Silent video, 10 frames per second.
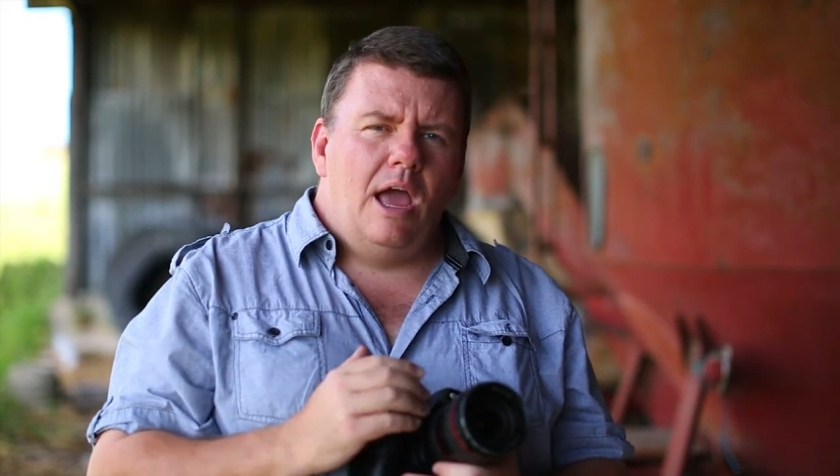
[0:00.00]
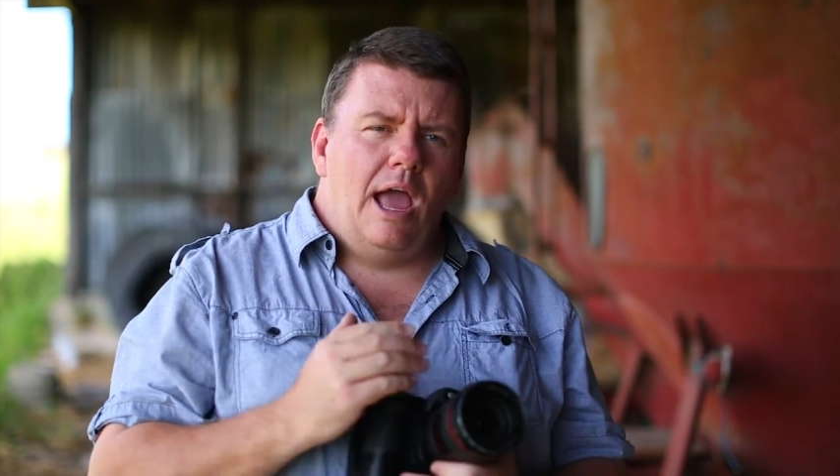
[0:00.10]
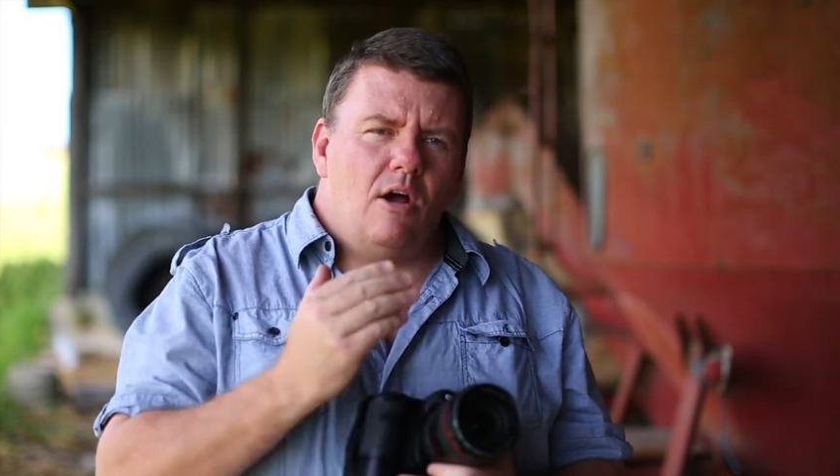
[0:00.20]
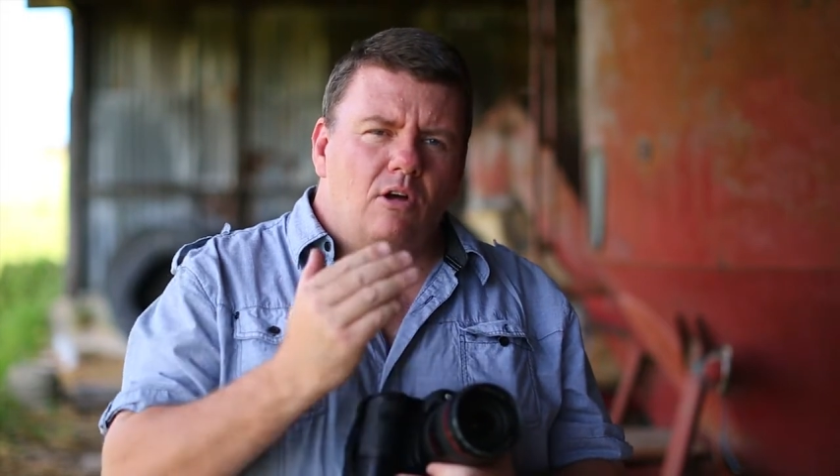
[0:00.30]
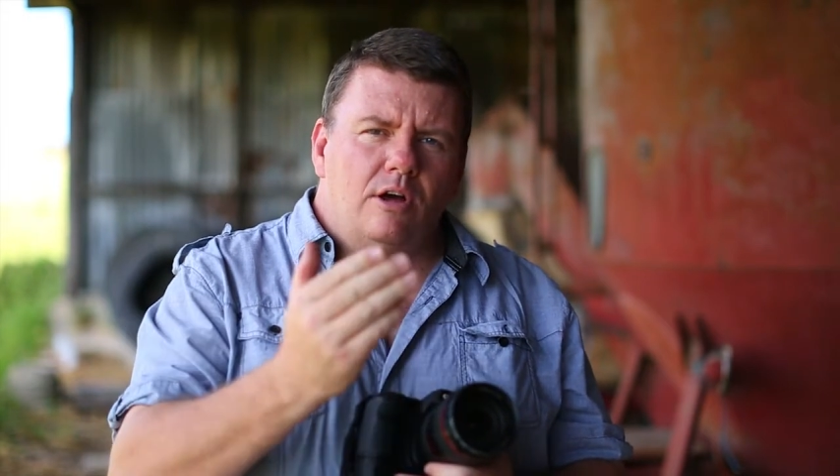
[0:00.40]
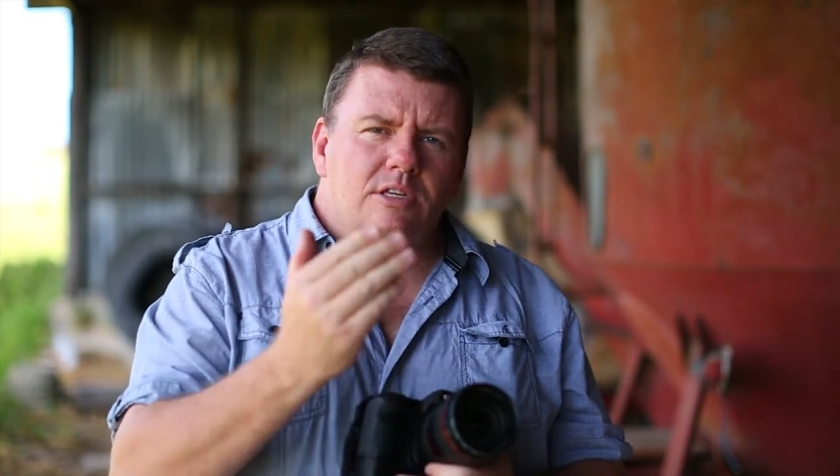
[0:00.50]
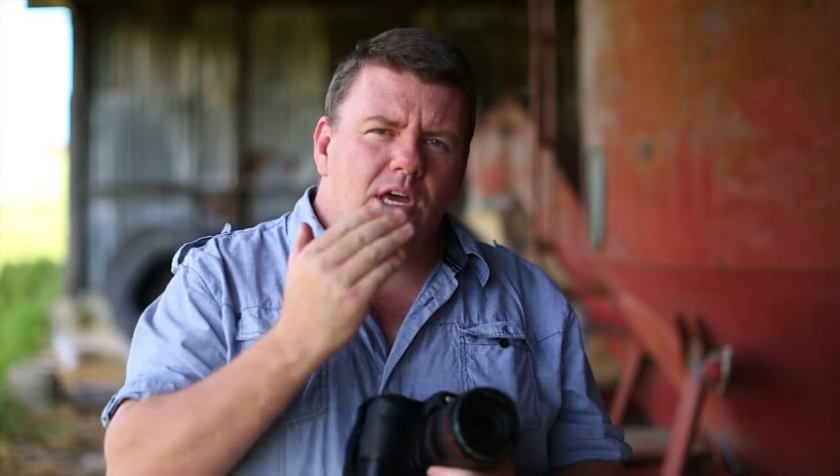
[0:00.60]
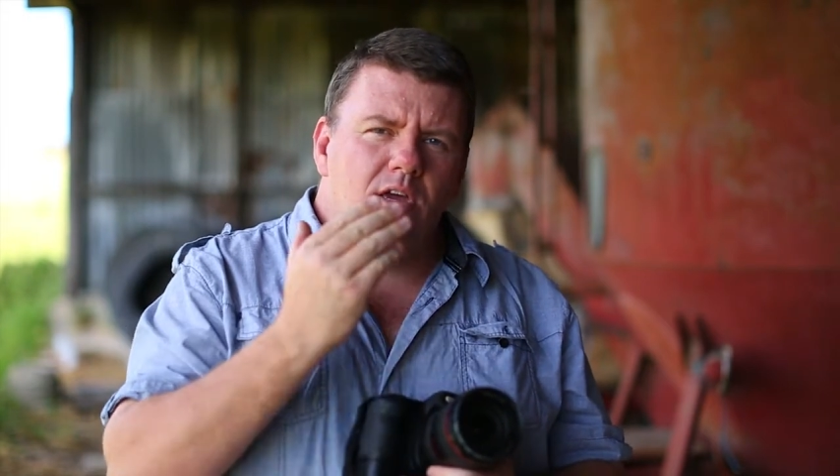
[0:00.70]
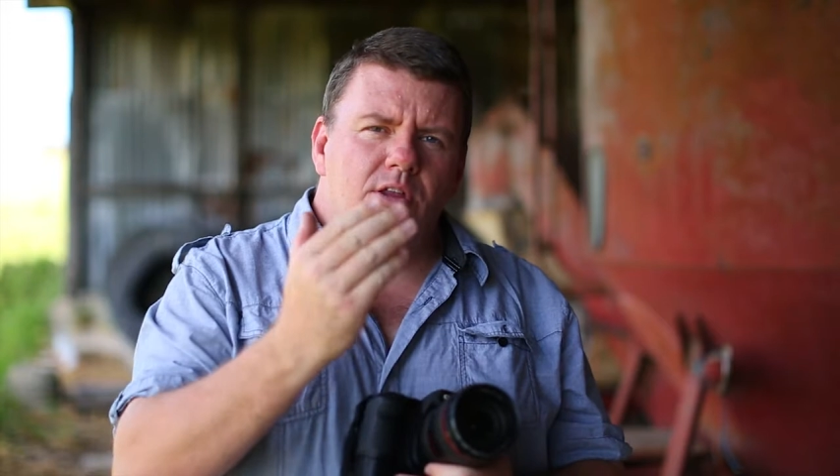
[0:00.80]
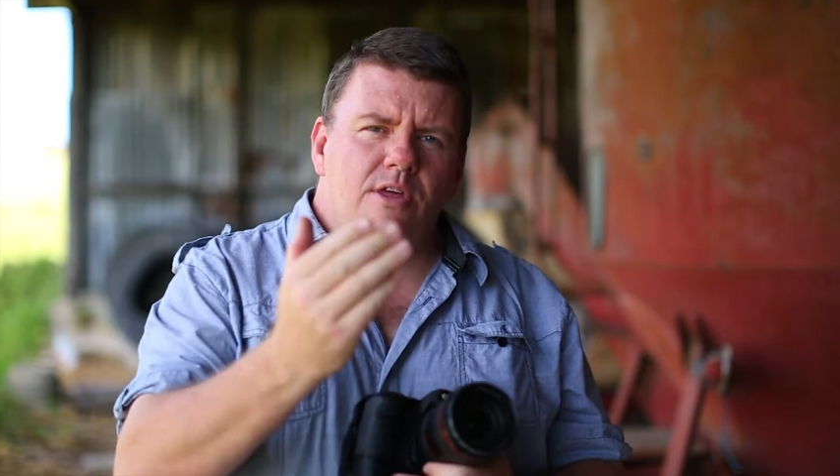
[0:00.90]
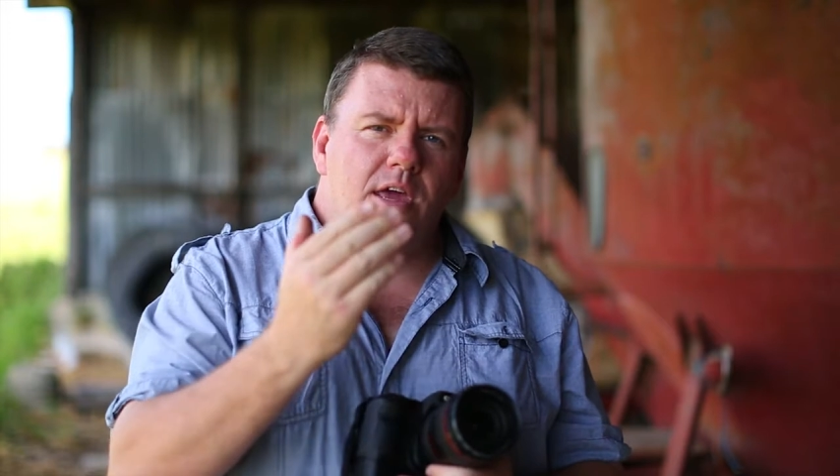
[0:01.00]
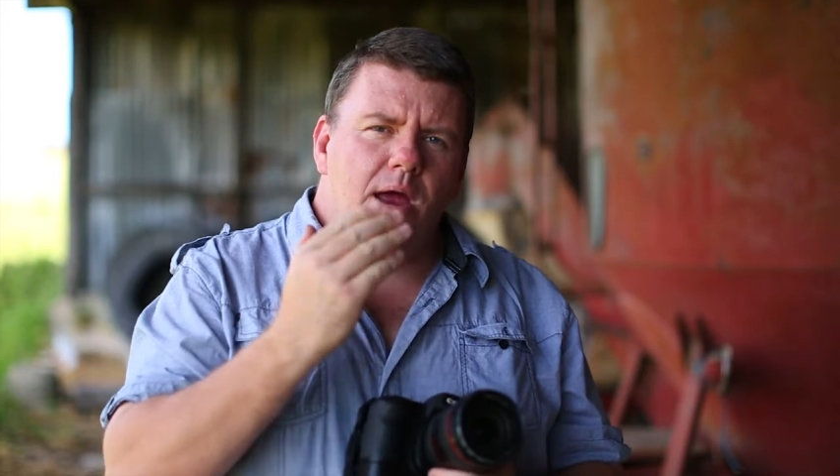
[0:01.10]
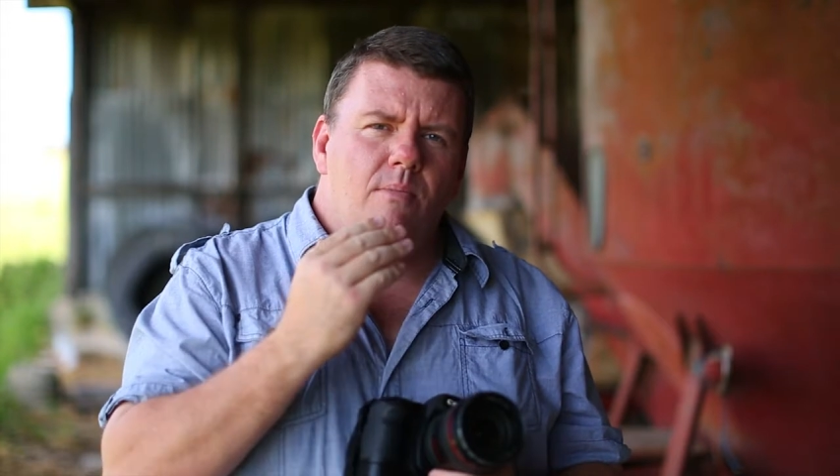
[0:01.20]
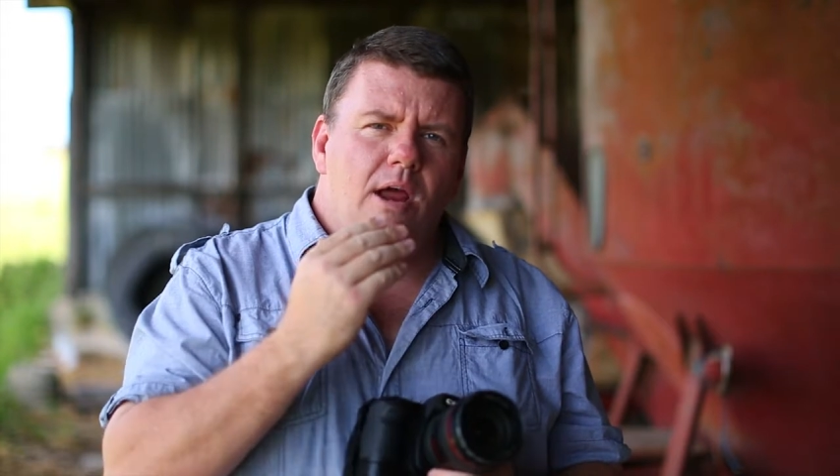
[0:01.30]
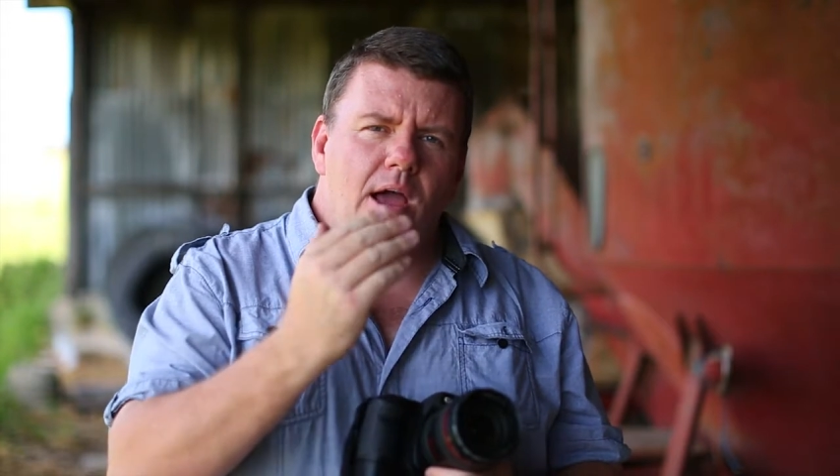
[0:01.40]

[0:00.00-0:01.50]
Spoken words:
How close are you to the camera?